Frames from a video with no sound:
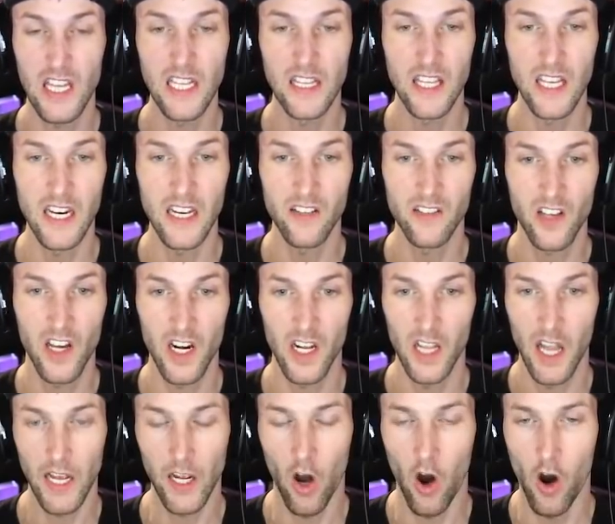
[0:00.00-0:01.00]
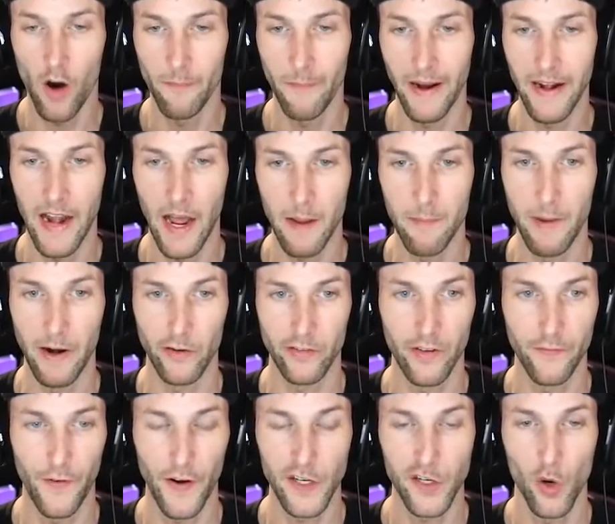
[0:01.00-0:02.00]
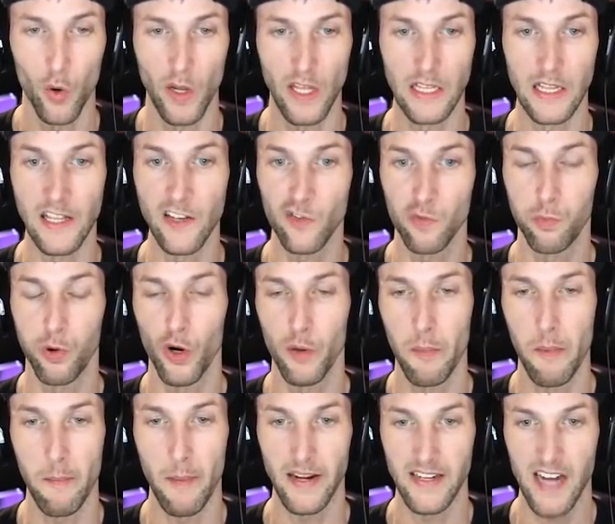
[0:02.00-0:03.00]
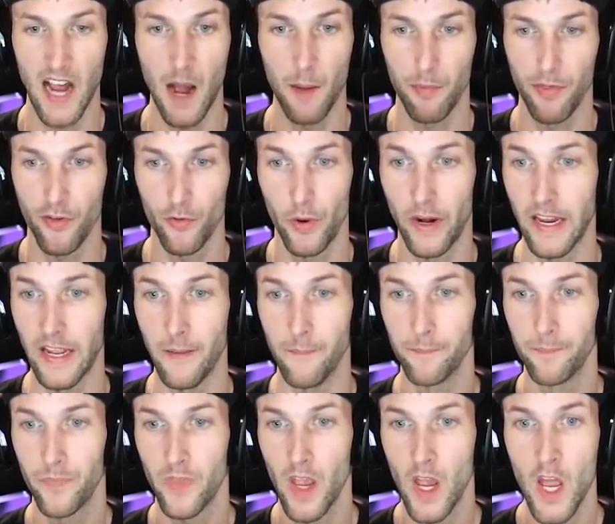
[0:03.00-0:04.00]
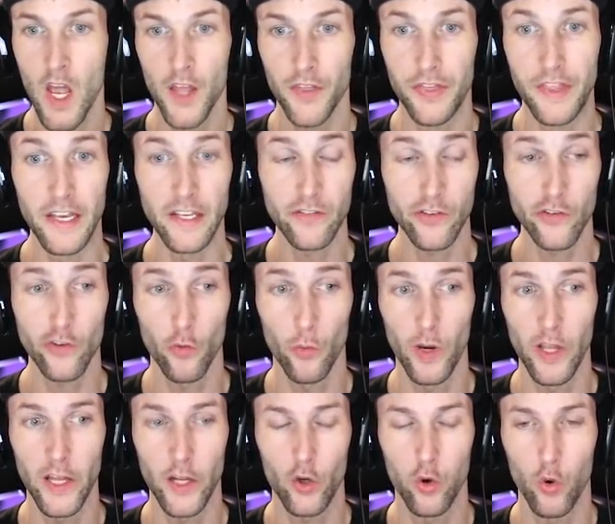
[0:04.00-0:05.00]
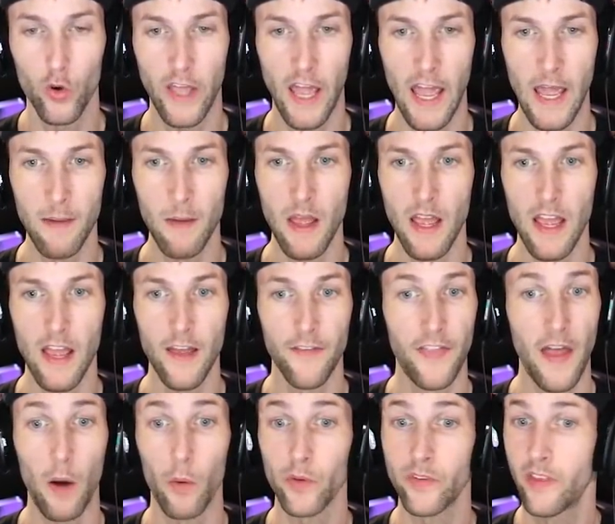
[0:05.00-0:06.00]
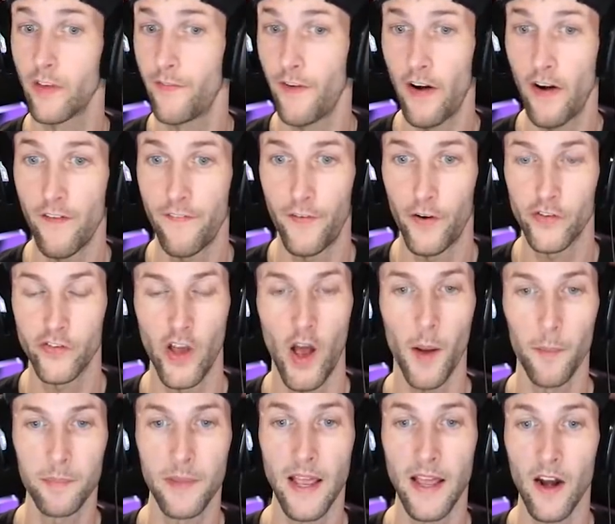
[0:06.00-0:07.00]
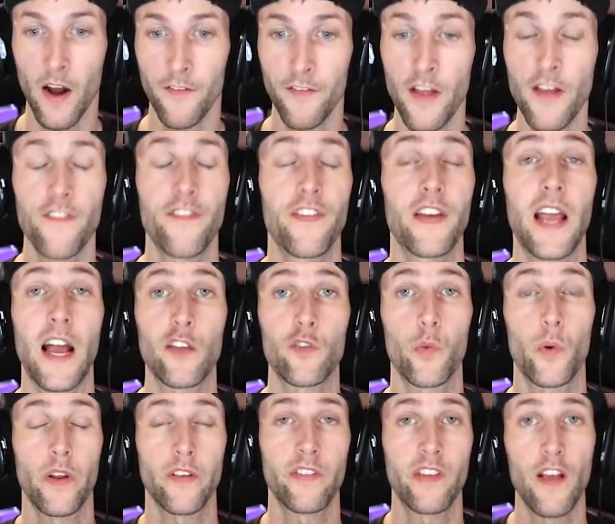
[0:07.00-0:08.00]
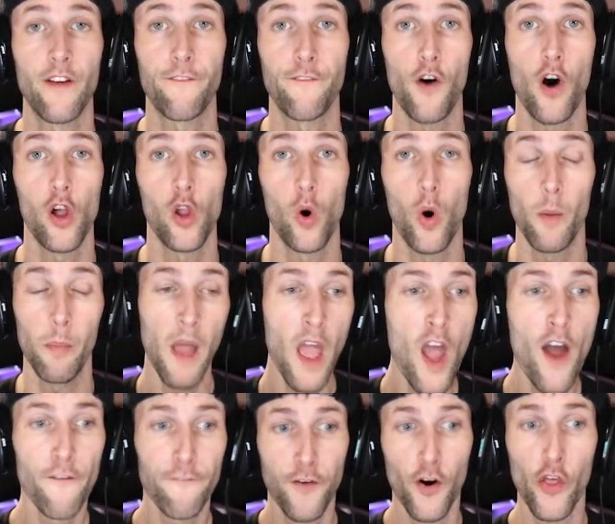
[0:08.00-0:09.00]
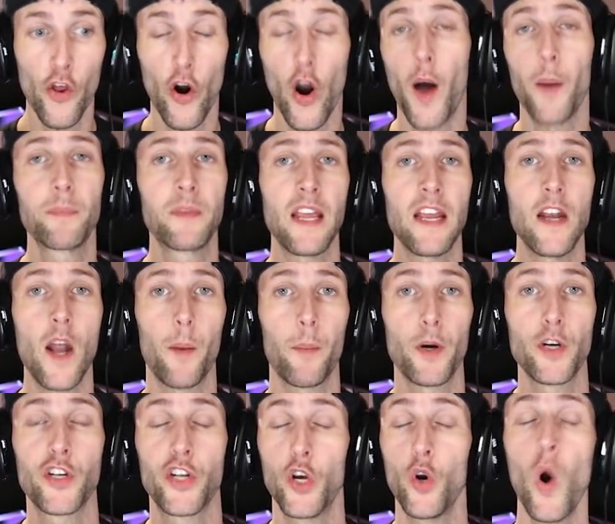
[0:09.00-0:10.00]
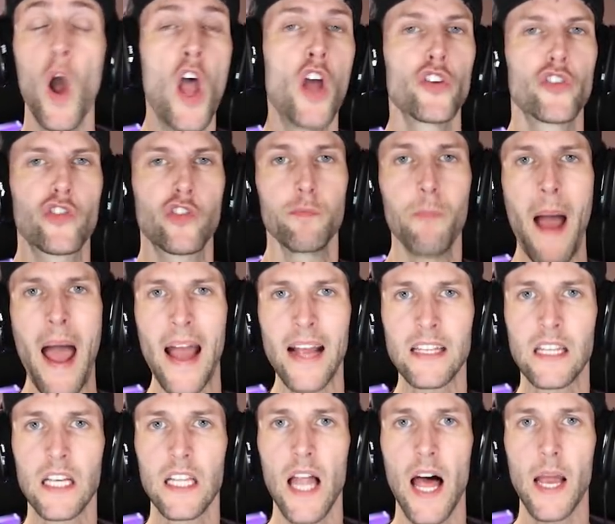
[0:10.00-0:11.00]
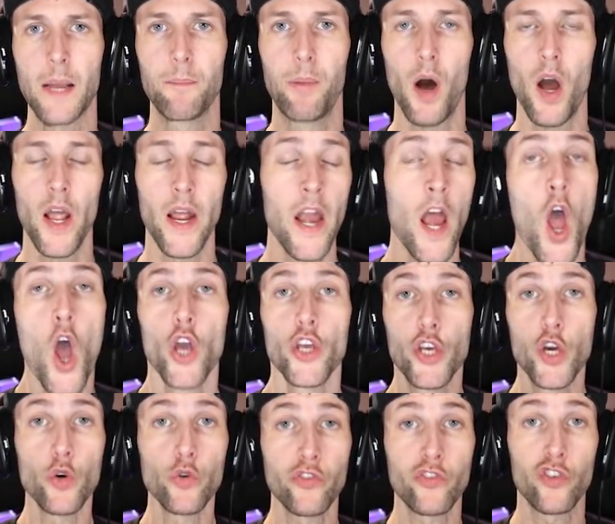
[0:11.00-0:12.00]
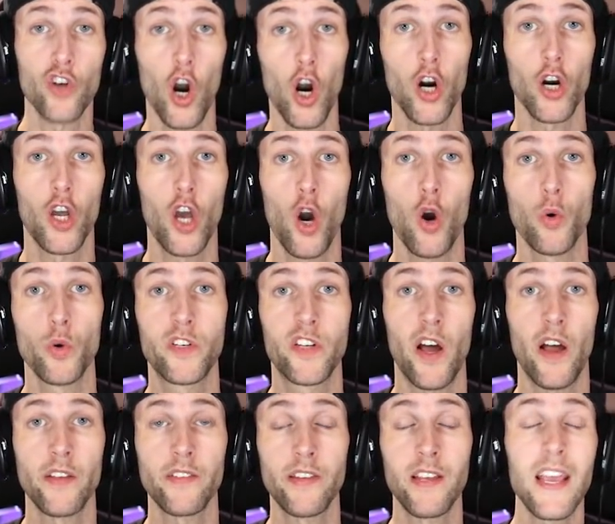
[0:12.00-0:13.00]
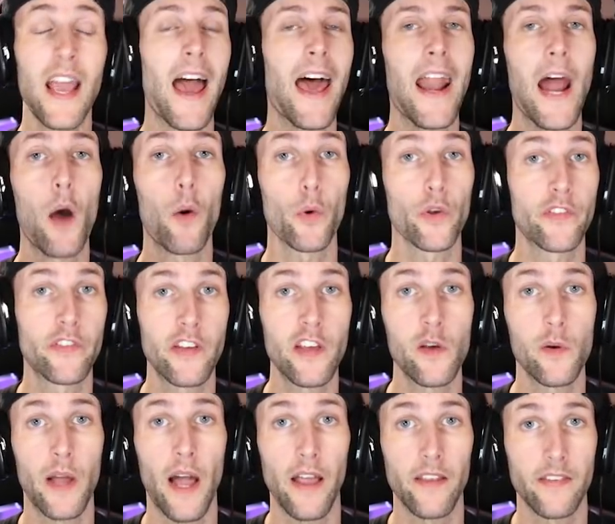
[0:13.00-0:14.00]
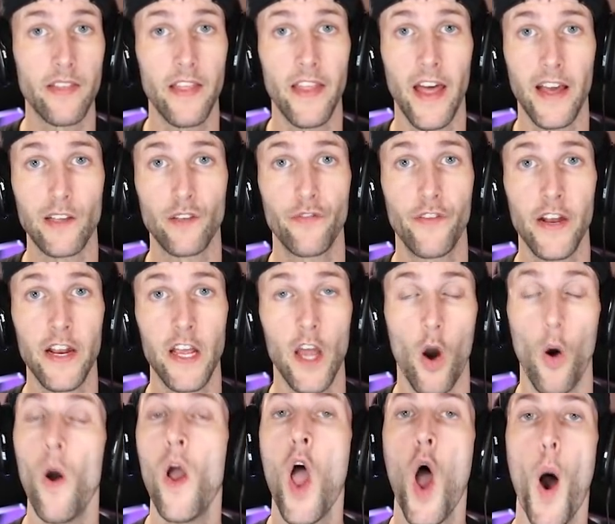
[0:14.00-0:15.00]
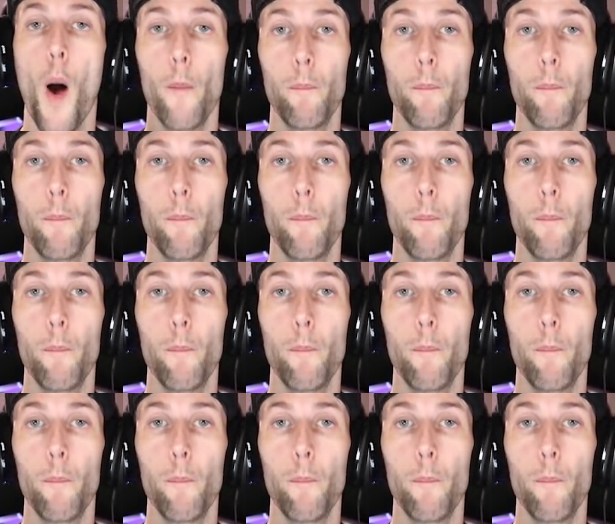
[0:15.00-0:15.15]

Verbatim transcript: think that he's gonna like haunt my nightmares if I don't at least put him in my top 3. This is a really cool game. That was the very first update of it. If you guys want to see a follow-up, further update number 2, smack the like button, use star code TUSSY, and I will see you guys in the next video.